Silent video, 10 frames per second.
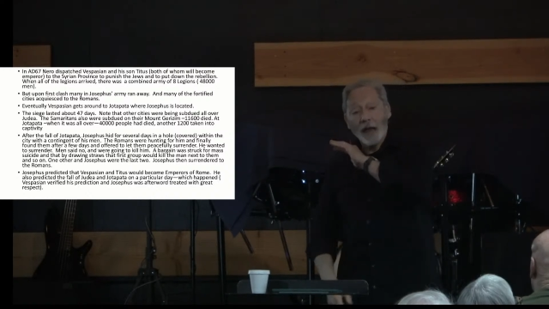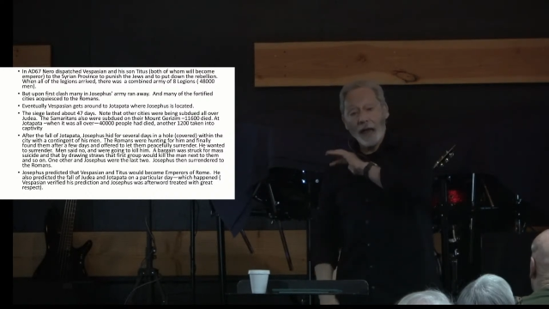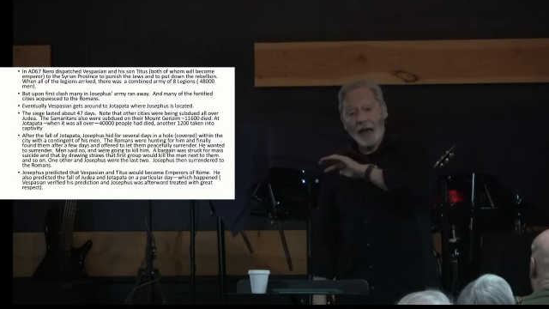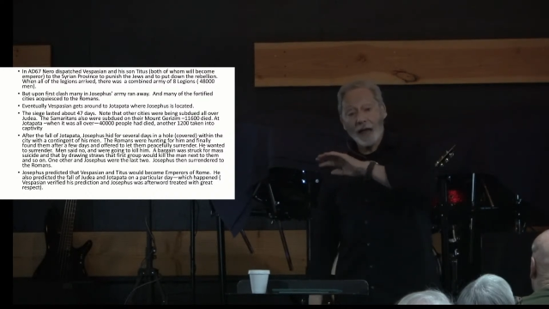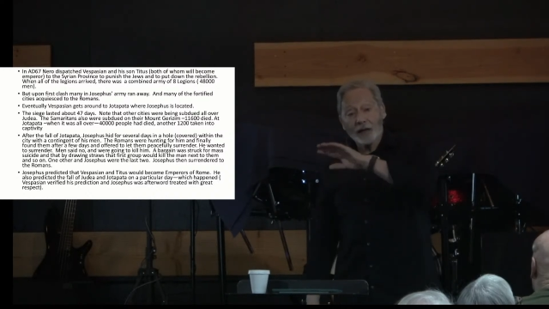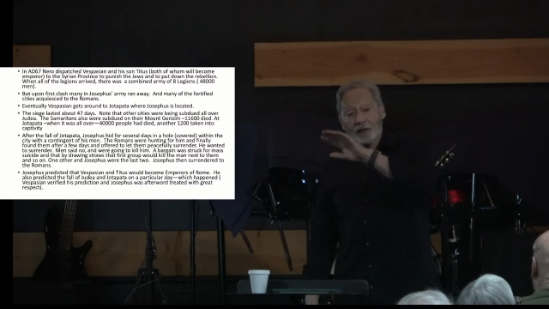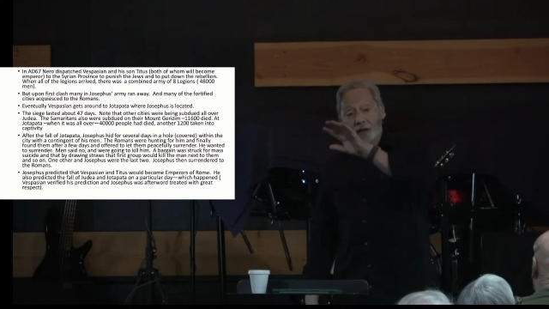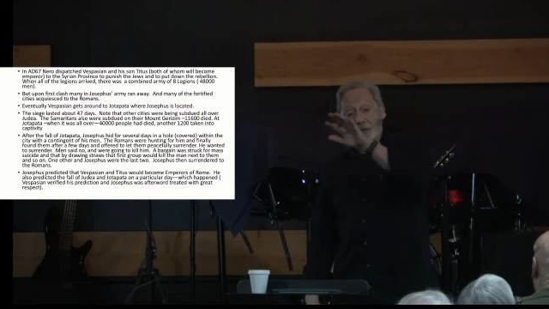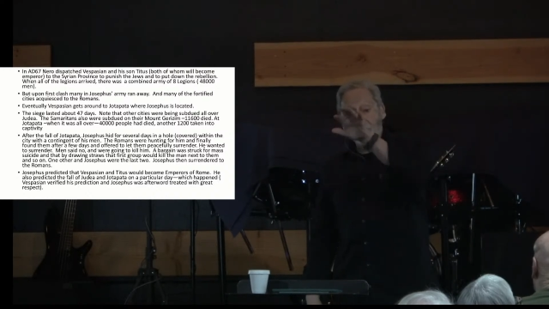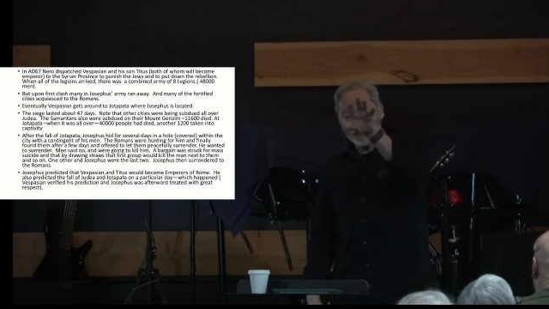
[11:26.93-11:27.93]
and
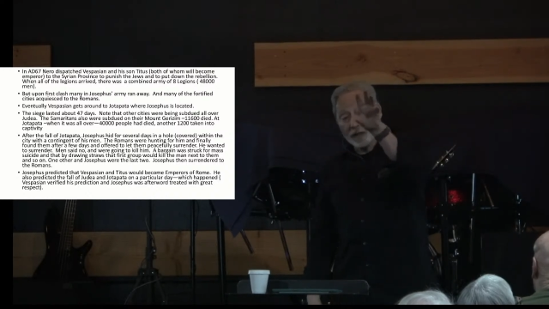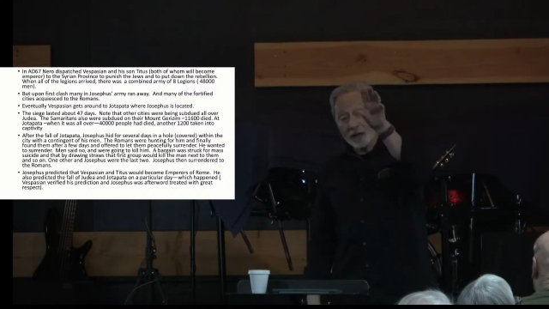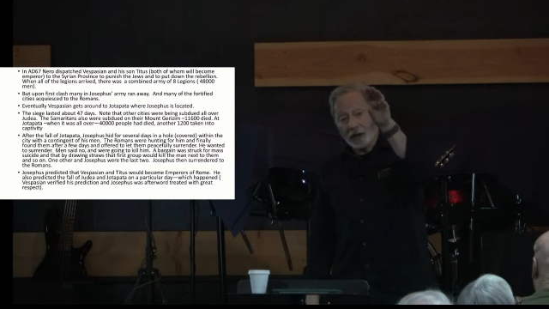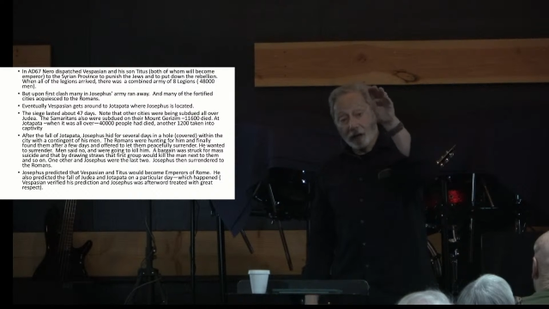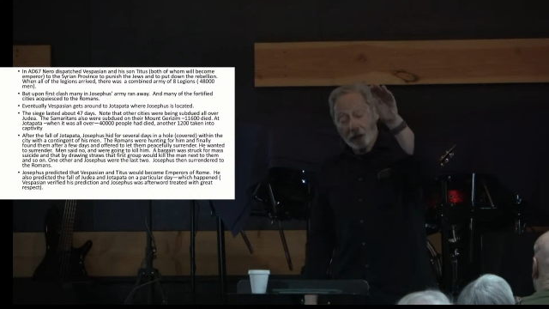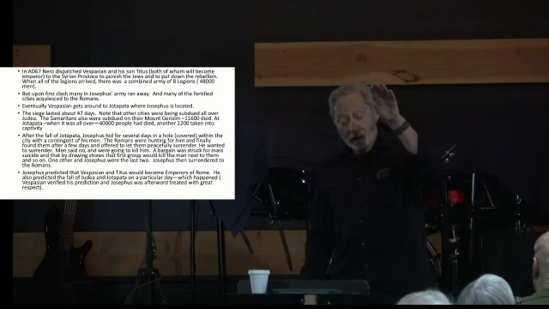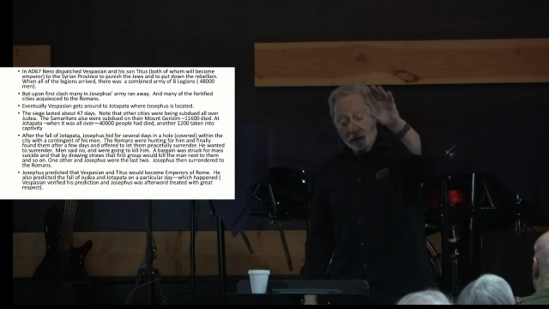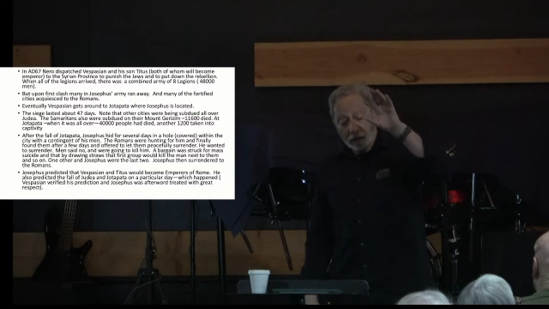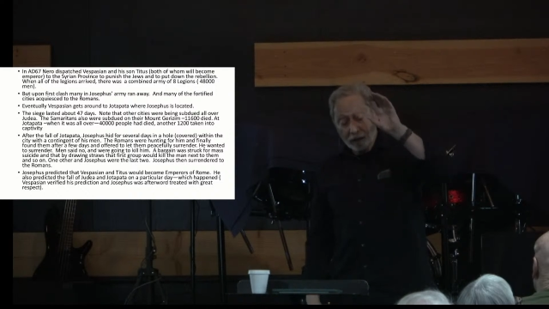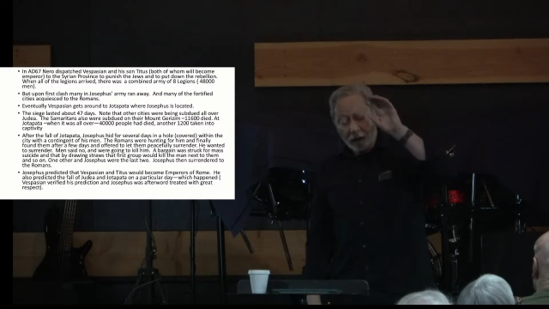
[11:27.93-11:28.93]
the
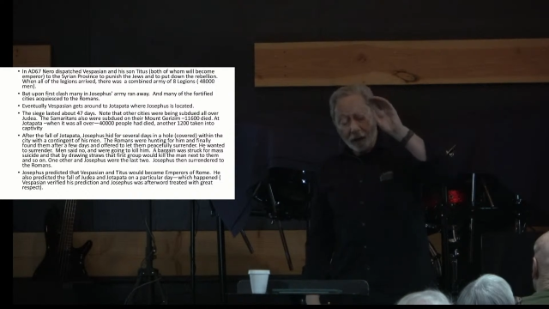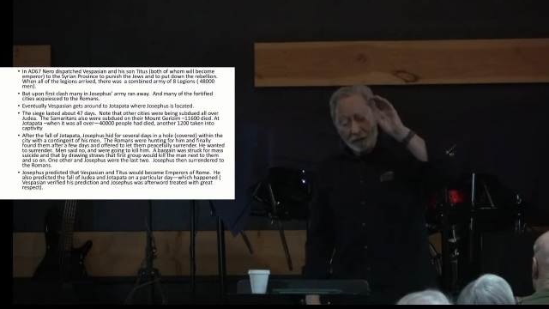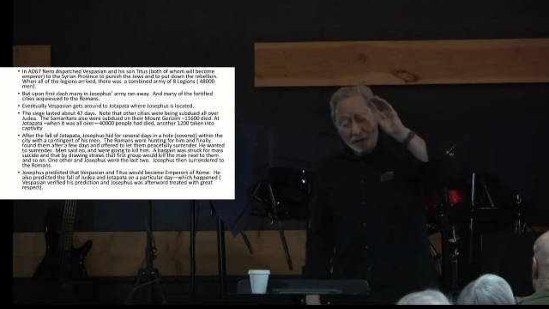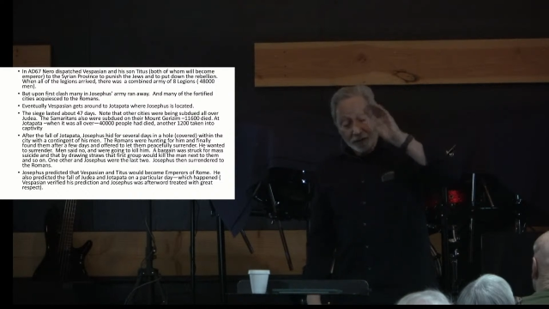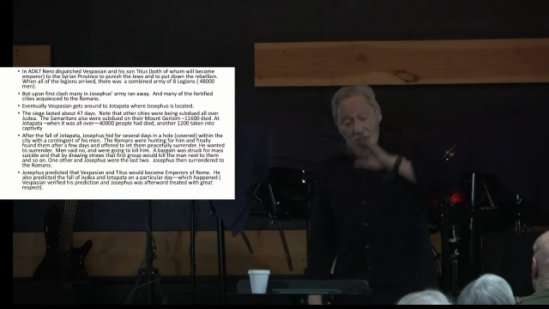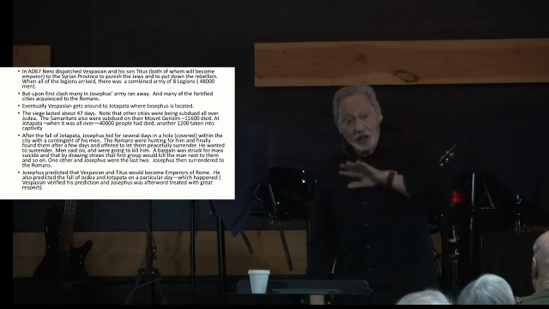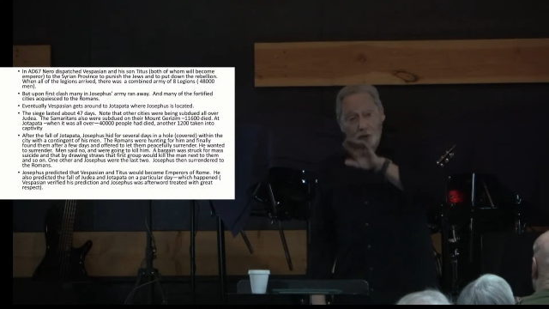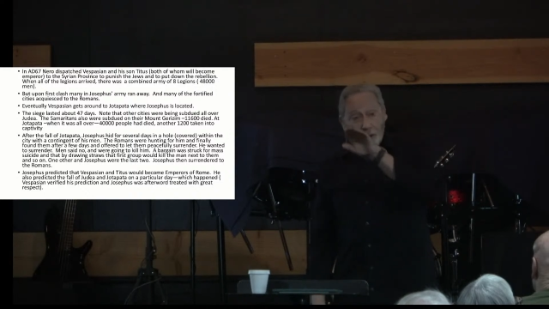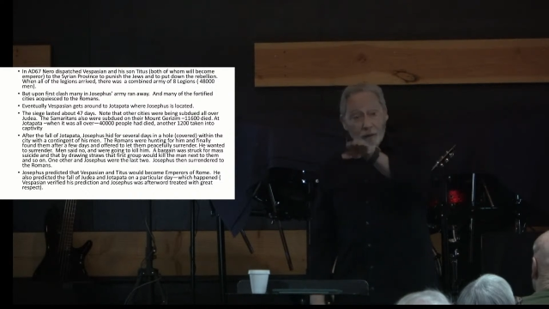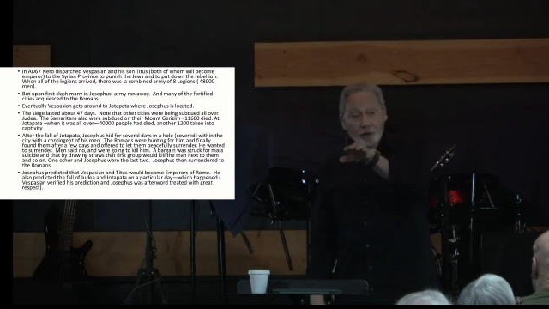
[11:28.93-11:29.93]
siege
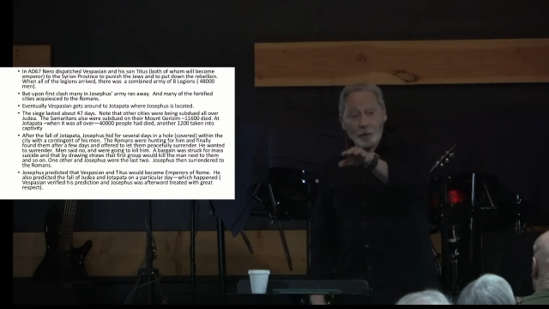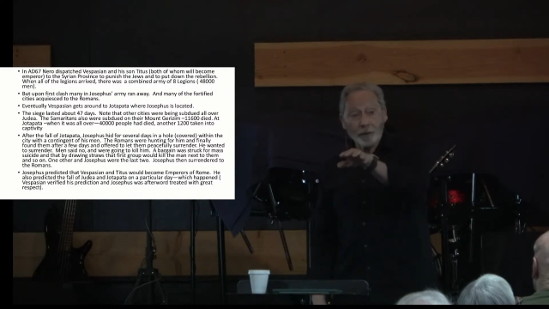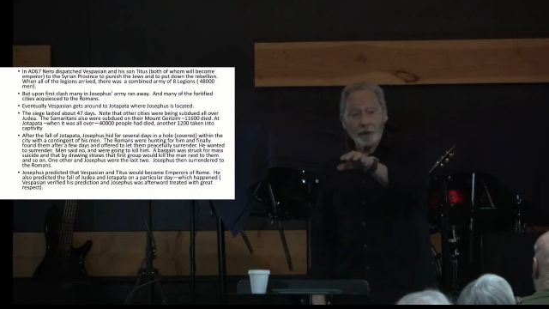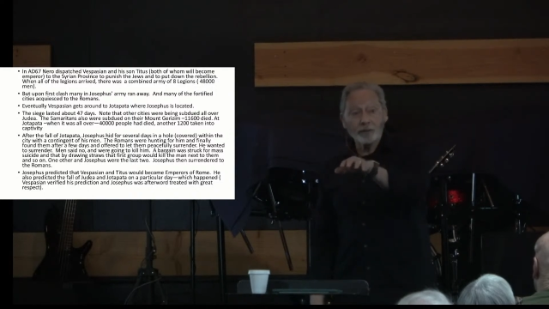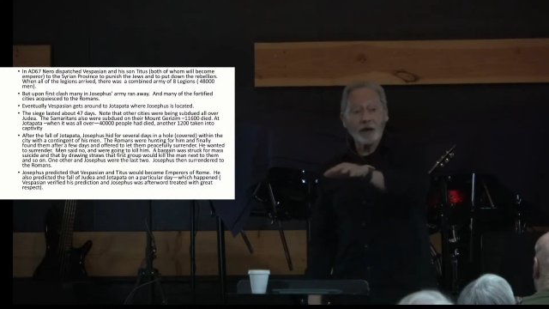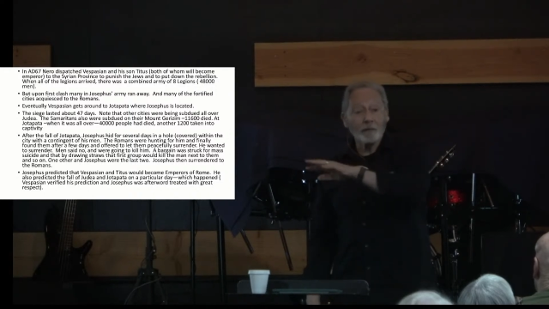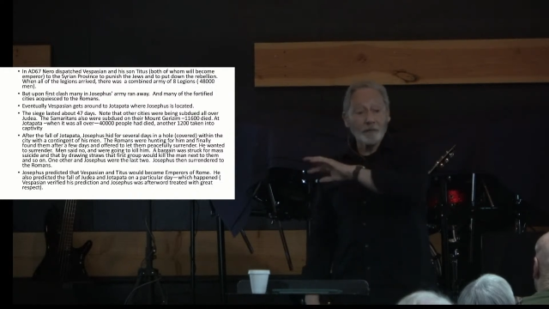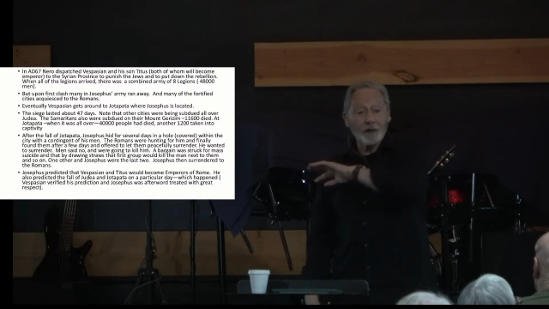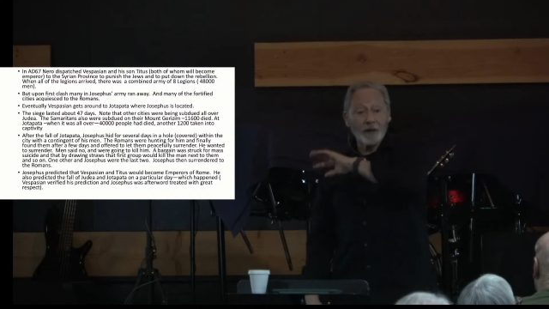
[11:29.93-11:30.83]
ramps are built up.